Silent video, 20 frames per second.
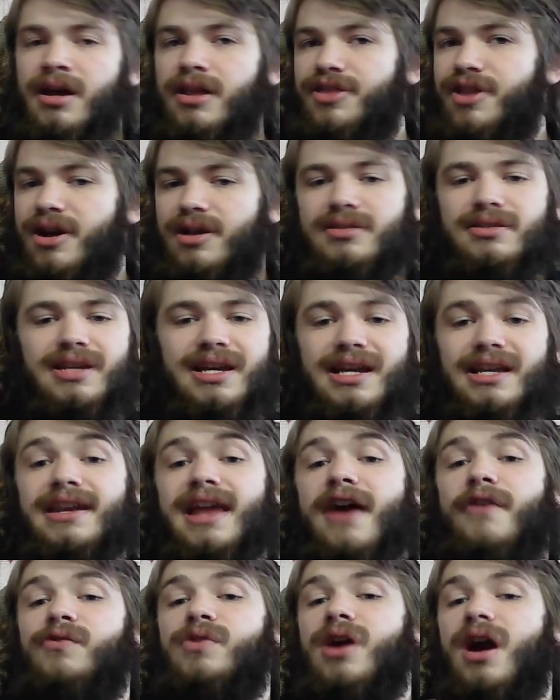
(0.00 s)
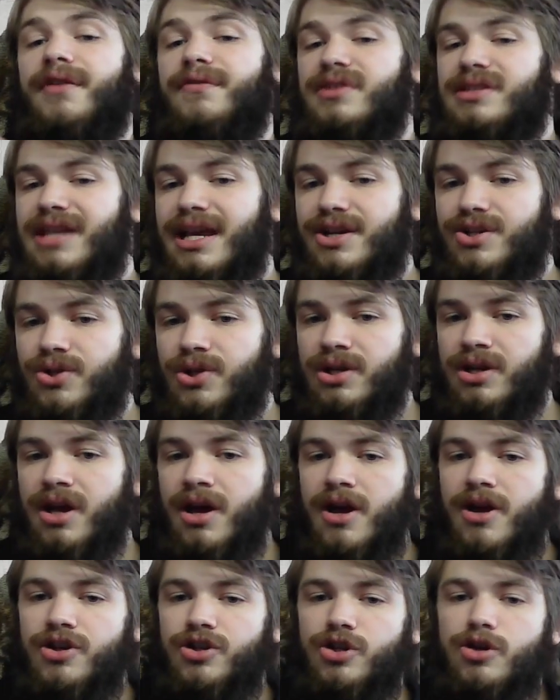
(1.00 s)
Thus, in every conversation,
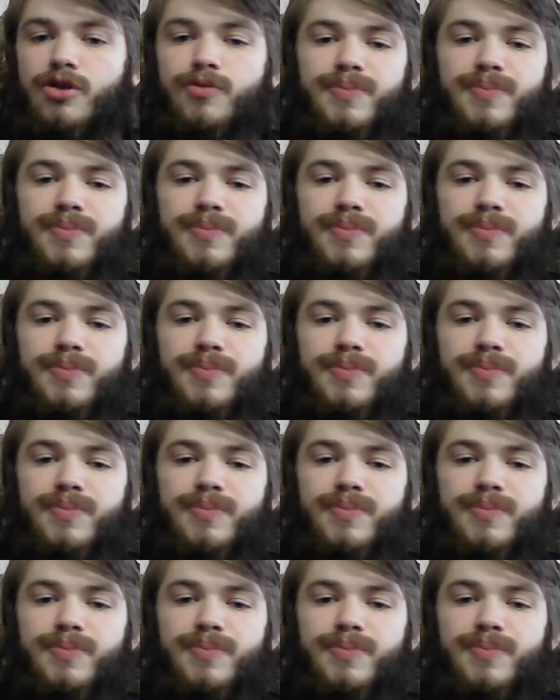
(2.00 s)
two